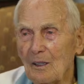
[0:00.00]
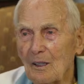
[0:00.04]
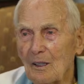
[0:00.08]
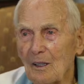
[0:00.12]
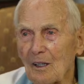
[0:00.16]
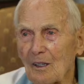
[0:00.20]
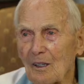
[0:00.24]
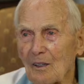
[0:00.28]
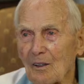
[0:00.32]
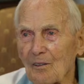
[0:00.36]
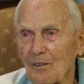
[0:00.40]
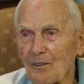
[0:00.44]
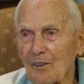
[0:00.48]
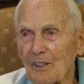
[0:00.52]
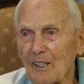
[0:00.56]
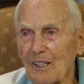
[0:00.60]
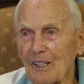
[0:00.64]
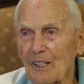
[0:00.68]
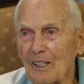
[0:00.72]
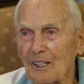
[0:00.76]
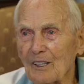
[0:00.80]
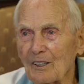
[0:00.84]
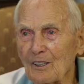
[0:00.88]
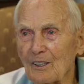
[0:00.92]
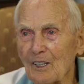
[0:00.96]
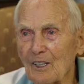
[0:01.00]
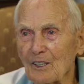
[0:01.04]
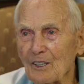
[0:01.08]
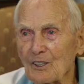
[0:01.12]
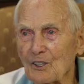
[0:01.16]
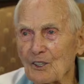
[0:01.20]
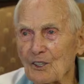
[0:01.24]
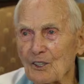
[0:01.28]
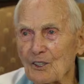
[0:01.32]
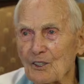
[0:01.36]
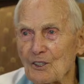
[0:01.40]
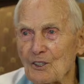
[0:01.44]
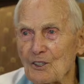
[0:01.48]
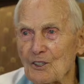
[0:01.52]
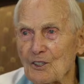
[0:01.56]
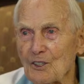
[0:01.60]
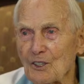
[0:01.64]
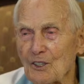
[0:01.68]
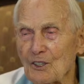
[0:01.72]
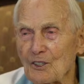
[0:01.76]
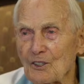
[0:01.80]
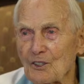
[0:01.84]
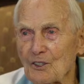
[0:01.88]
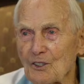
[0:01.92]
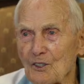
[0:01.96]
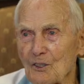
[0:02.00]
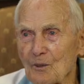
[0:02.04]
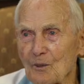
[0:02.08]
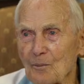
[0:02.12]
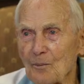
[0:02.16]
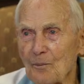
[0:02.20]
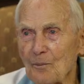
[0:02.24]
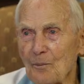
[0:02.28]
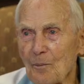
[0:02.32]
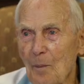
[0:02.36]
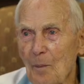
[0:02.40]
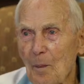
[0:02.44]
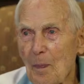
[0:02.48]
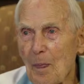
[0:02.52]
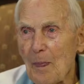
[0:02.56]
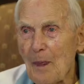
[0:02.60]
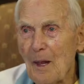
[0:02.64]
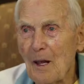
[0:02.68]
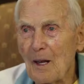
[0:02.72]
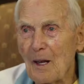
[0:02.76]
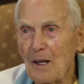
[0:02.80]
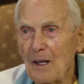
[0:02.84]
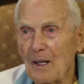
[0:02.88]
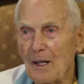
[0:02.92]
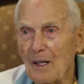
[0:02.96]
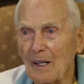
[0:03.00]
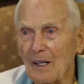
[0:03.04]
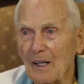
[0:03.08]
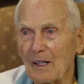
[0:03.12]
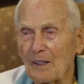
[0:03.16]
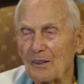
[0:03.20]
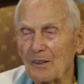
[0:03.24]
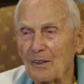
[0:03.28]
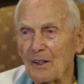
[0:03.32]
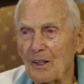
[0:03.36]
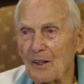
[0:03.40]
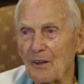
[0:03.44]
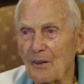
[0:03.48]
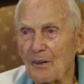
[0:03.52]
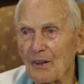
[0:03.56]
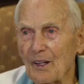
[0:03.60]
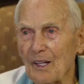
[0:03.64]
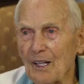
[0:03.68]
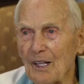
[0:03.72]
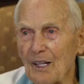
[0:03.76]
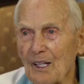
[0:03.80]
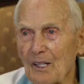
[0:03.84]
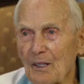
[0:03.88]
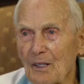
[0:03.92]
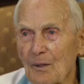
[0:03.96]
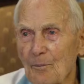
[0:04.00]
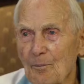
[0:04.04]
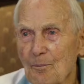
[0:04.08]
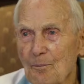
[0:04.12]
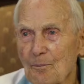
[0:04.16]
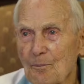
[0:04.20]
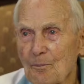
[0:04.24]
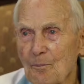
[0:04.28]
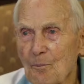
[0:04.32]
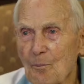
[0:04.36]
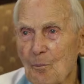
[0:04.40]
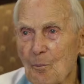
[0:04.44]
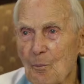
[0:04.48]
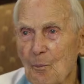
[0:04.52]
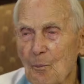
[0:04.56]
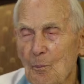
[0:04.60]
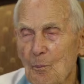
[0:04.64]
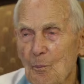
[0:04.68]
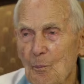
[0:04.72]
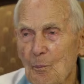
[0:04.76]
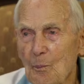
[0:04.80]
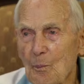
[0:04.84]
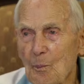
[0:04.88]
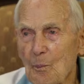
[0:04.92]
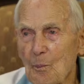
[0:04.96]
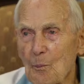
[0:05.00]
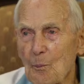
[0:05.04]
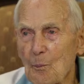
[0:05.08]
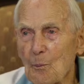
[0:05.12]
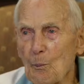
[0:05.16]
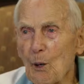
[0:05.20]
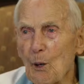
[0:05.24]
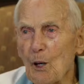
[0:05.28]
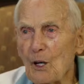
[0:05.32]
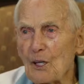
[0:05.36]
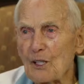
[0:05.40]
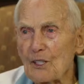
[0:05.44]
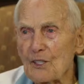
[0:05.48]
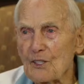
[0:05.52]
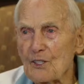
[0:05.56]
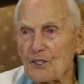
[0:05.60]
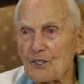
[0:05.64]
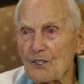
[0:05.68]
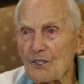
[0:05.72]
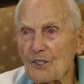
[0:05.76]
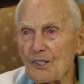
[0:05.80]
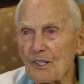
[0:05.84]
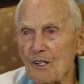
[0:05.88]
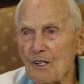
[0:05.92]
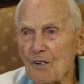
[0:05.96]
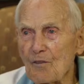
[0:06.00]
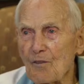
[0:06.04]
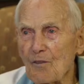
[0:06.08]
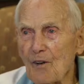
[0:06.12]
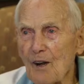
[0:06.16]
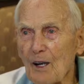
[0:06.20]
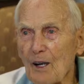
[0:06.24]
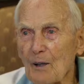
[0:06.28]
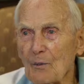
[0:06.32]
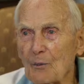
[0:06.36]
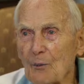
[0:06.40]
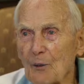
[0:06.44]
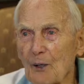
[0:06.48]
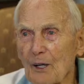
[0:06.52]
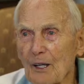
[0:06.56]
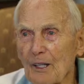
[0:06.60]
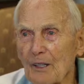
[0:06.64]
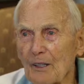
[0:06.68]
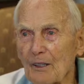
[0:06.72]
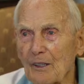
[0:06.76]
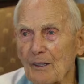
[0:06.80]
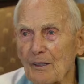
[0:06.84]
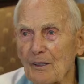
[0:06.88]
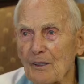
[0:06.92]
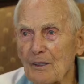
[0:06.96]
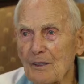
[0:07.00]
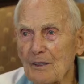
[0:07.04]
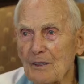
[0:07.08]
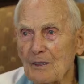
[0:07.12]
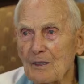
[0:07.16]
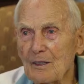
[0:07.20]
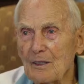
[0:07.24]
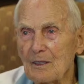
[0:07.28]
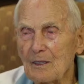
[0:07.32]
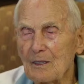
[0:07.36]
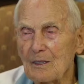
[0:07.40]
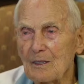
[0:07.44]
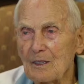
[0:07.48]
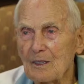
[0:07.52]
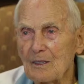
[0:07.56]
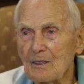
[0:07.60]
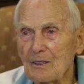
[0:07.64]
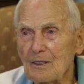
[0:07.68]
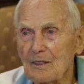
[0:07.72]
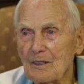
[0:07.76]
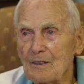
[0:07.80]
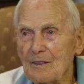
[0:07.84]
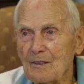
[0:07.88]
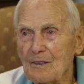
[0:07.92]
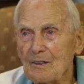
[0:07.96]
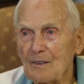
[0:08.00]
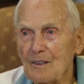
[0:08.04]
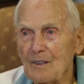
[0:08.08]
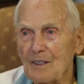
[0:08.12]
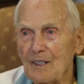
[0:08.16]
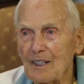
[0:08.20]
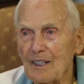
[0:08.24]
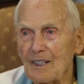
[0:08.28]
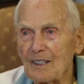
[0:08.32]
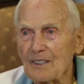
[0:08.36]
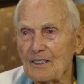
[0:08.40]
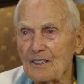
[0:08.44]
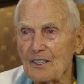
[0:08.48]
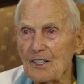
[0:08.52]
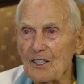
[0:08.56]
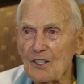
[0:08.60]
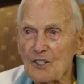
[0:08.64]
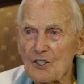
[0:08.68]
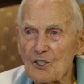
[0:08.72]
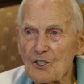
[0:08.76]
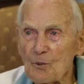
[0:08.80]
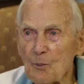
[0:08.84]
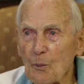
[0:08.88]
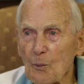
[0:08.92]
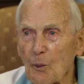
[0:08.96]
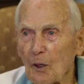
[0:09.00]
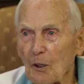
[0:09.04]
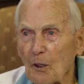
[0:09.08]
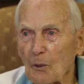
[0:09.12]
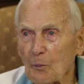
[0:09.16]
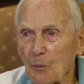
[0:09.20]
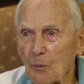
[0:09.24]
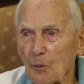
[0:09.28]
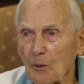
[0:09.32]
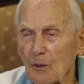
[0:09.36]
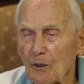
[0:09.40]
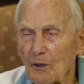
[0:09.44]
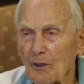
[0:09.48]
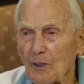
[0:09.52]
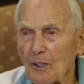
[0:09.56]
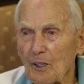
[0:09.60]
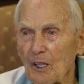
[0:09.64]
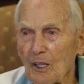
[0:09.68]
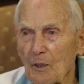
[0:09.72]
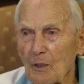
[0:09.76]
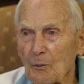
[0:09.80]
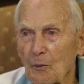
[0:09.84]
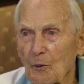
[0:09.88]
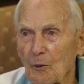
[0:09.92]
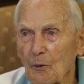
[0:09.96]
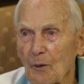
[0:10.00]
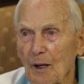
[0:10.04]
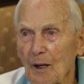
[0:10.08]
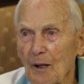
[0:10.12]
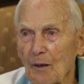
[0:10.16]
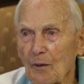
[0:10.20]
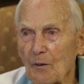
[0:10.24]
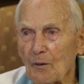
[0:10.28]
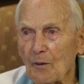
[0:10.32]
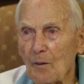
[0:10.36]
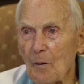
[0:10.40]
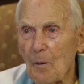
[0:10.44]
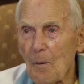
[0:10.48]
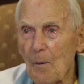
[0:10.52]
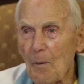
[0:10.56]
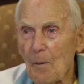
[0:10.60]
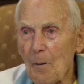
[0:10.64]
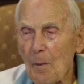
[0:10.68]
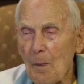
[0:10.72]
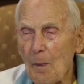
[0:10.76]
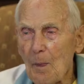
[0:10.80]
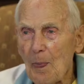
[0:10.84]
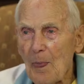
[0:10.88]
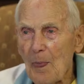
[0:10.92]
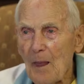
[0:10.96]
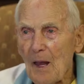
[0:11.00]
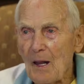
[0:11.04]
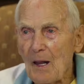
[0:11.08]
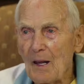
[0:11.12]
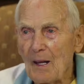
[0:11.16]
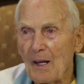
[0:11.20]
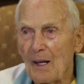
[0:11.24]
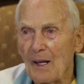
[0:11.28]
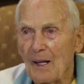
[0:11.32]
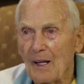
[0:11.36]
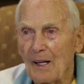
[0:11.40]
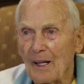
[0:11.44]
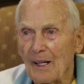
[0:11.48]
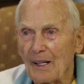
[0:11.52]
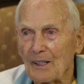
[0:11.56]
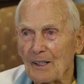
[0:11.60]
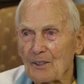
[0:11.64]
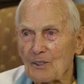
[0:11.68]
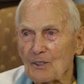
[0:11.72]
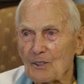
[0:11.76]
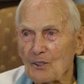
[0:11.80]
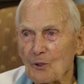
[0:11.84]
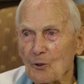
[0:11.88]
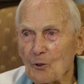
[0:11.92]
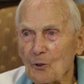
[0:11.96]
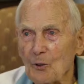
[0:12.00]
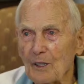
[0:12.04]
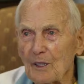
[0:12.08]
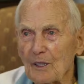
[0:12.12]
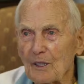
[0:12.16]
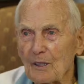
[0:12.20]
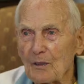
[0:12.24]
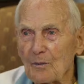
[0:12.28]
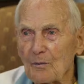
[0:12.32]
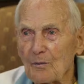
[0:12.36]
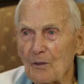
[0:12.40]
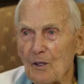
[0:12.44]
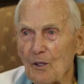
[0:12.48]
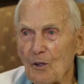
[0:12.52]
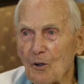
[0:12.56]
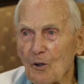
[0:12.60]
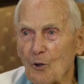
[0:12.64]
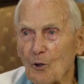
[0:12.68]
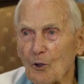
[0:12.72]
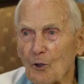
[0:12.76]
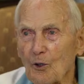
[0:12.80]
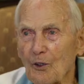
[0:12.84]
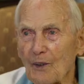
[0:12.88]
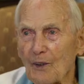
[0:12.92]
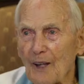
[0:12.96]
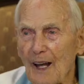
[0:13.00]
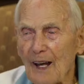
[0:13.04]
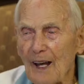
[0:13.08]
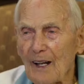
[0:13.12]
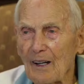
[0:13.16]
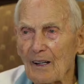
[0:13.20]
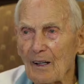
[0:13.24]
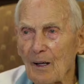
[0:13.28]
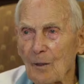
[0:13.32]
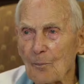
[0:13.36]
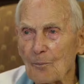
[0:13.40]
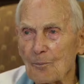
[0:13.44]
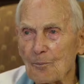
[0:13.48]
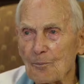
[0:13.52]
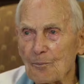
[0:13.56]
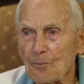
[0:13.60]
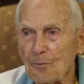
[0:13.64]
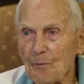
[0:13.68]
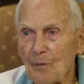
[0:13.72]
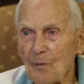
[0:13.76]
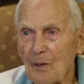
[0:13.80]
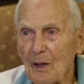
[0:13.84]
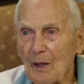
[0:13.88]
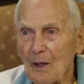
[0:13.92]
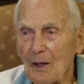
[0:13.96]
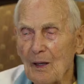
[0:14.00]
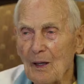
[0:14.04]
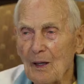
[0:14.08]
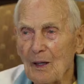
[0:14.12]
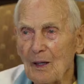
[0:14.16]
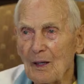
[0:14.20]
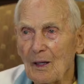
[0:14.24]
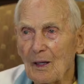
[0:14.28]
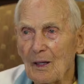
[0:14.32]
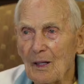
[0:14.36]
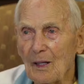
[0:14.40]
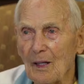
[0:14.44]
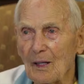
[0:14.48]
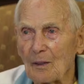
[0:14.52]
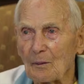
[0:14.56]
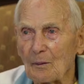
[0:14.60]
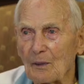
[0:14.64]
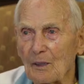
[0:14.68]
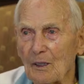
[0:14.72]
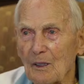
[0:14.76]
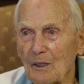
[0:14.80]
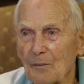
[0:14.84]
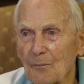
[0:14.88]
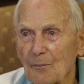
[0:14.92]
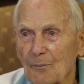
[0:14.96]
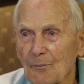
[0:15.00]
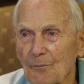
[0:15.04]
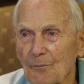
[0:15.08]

out of the ignition system, and then they buzzed, they vibrated as each spark plug came around. And so we could hook that up and